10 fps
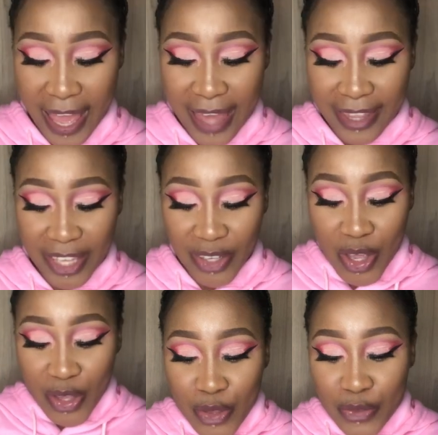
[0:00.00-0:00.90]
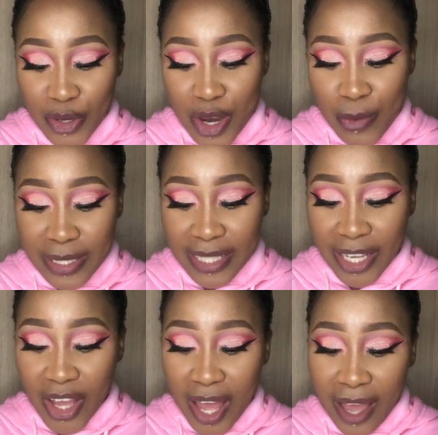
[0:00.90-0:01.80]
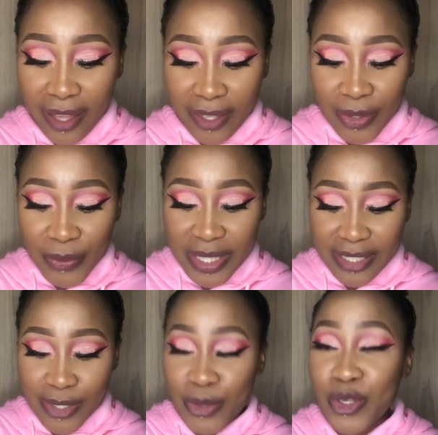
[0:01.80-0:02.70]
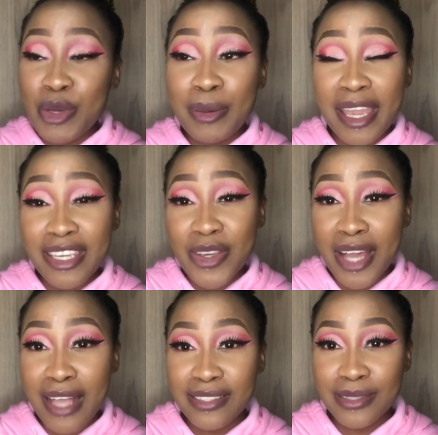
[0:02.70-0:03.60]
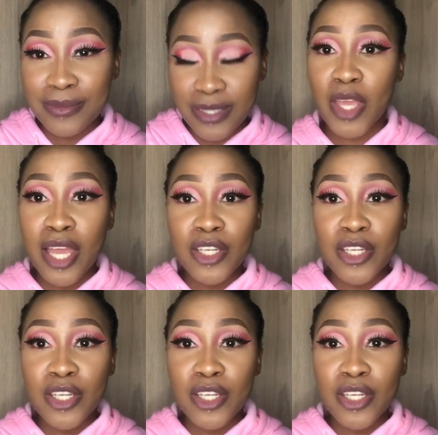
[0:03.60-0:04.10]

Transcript: And then the girl was like, ah, so you're paying your customs.